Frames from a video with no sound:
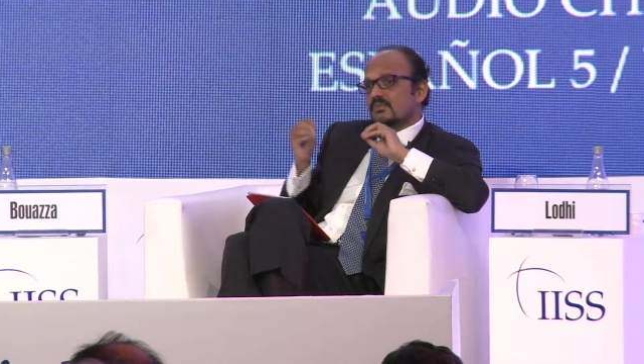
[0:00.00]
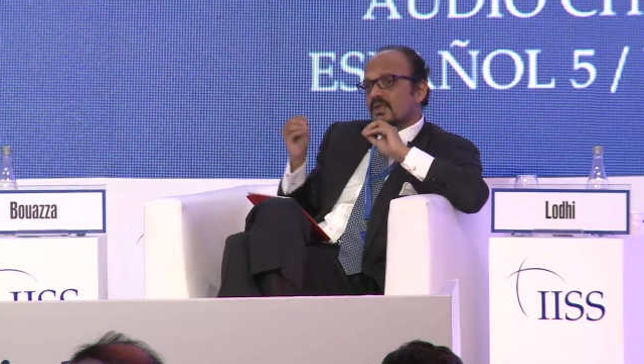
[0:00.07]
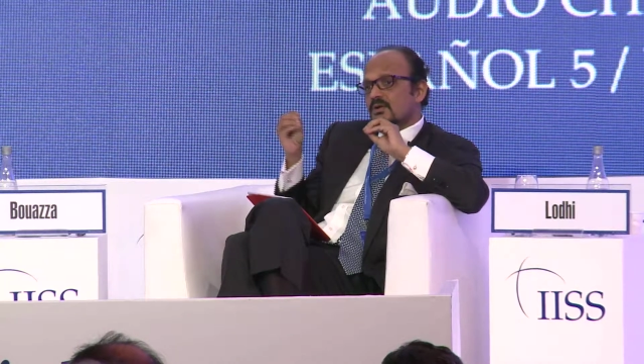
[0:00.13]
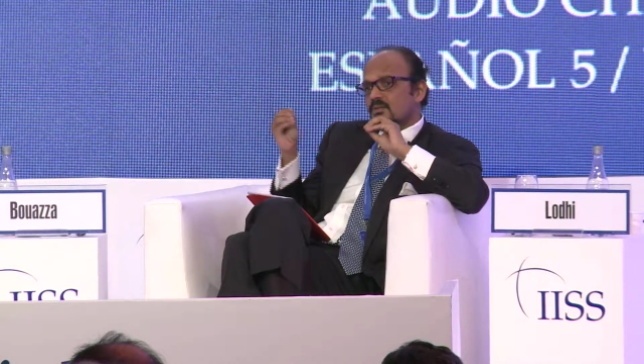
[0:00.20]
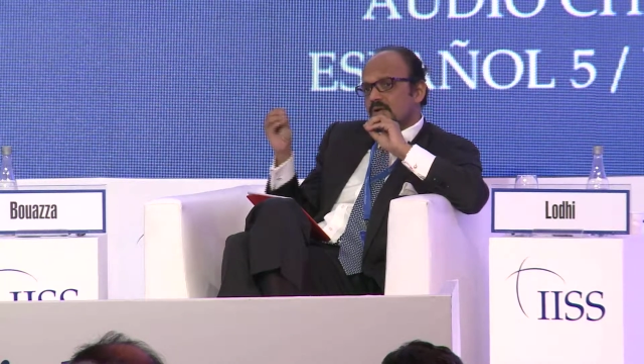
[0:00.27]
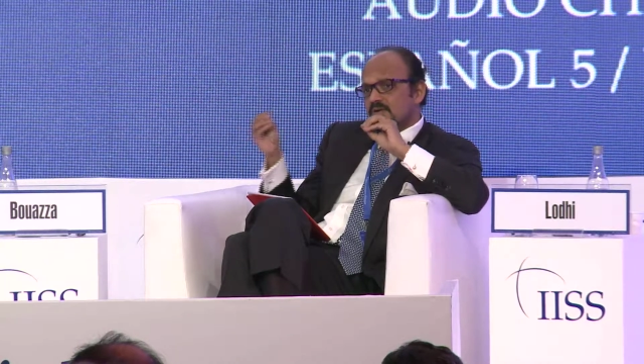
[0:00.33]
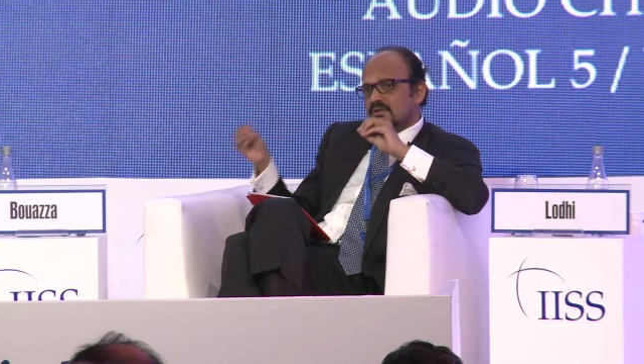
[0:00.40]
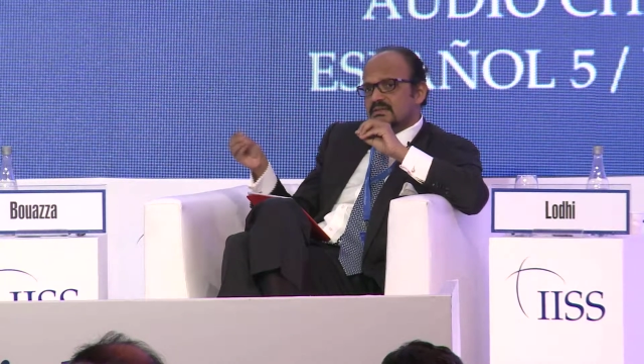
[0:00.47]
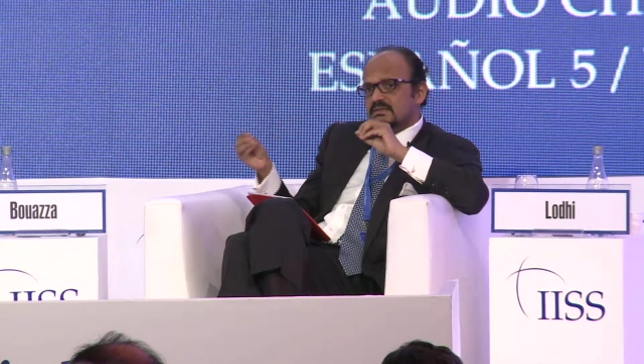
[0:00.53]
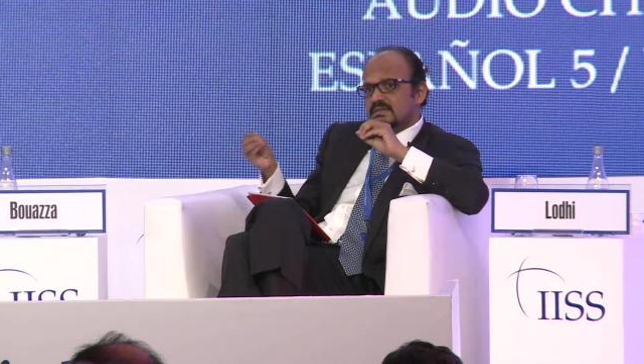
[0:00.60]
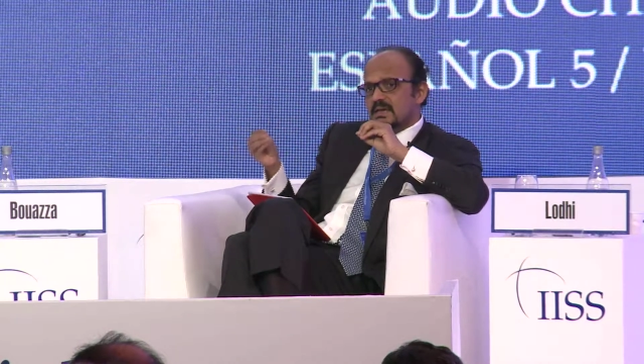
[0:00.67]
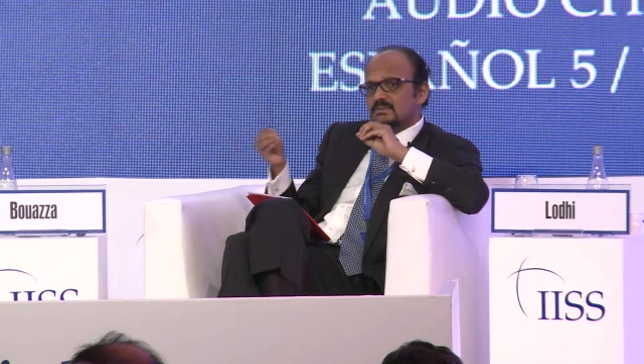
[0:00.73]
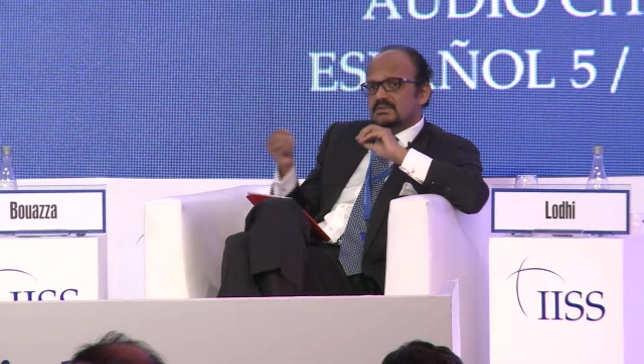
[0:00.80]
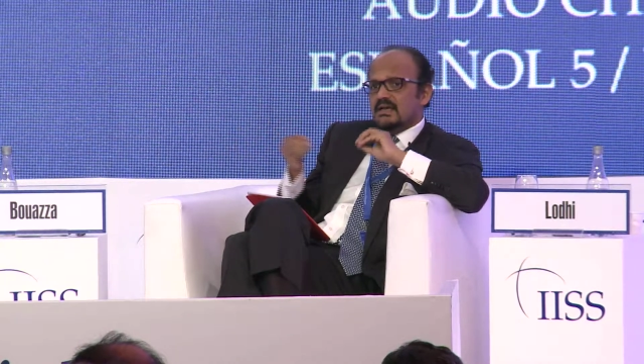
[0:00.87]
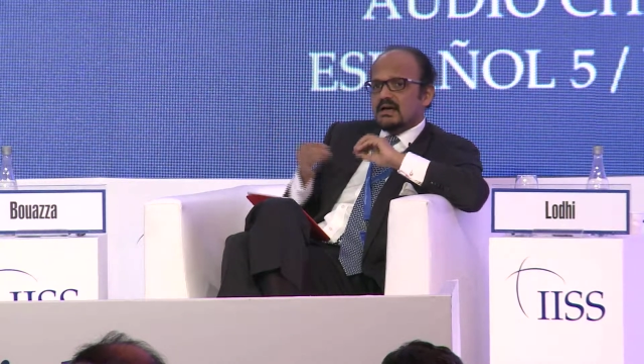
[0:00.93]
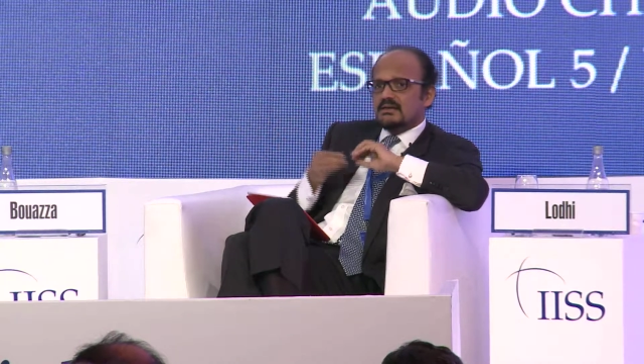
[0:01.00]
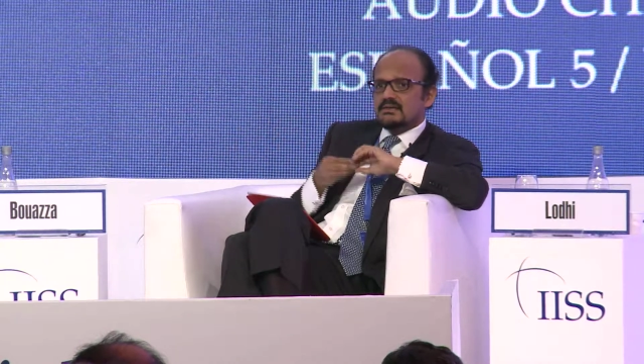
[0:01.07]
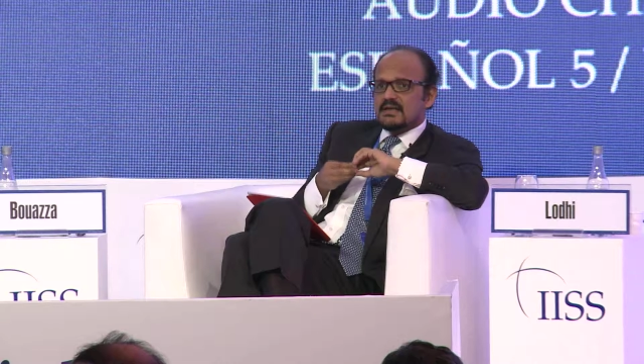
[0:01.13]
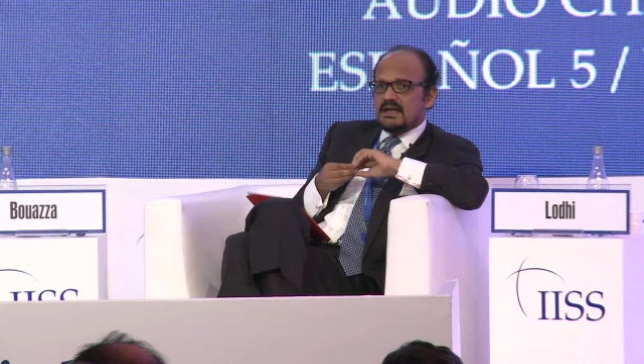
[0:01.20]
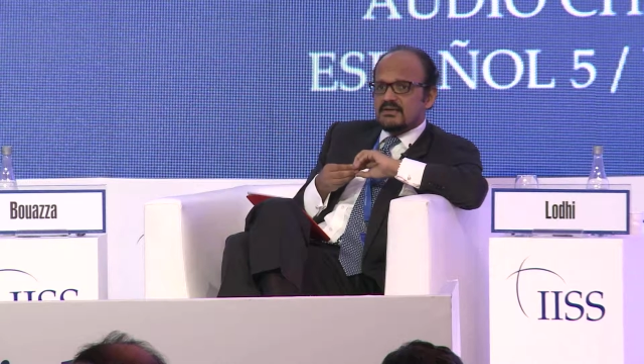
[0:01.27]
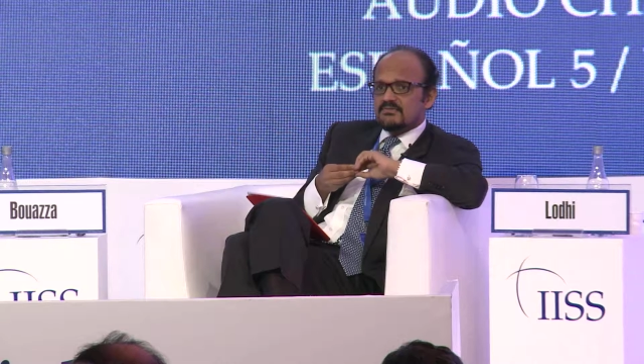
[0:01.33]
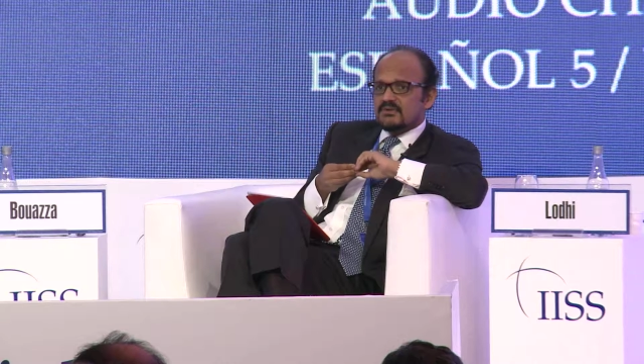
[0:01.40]
We're in Sub-Saharan
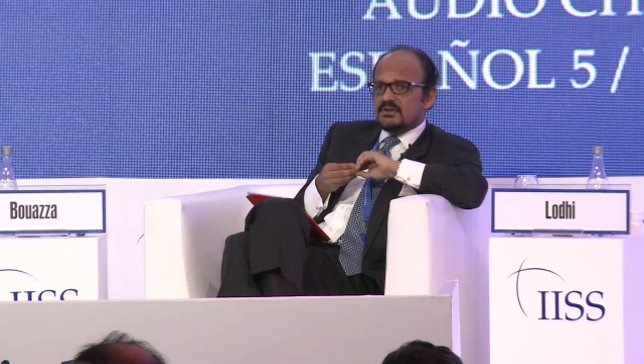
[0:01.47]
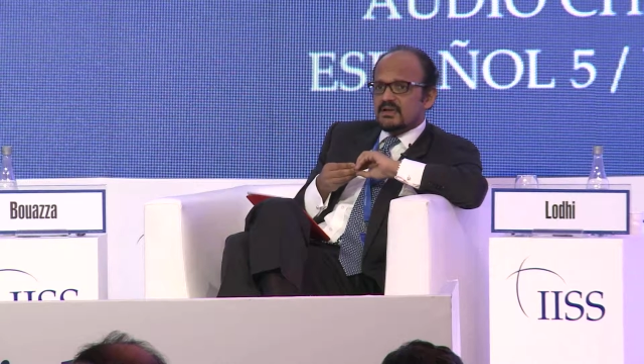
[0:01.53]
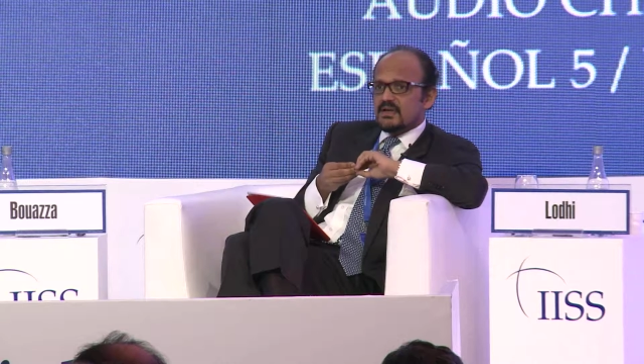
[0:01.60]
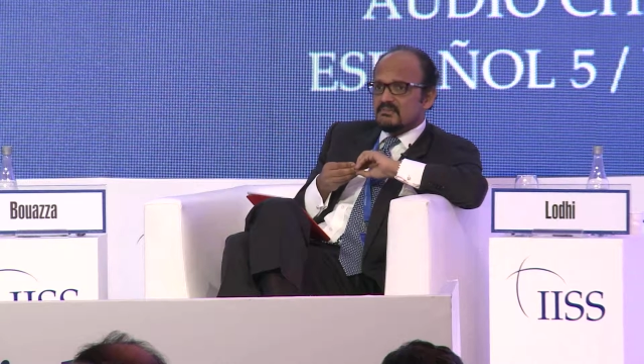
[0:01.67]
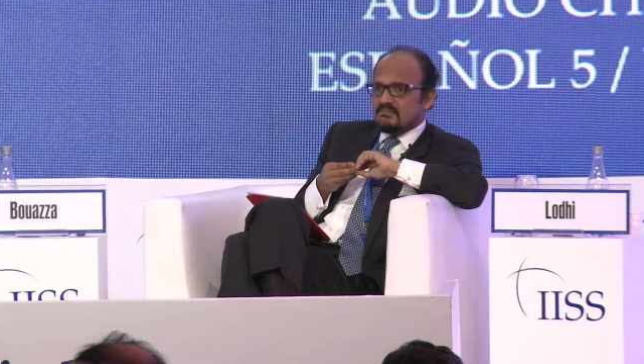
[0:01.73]
Africa,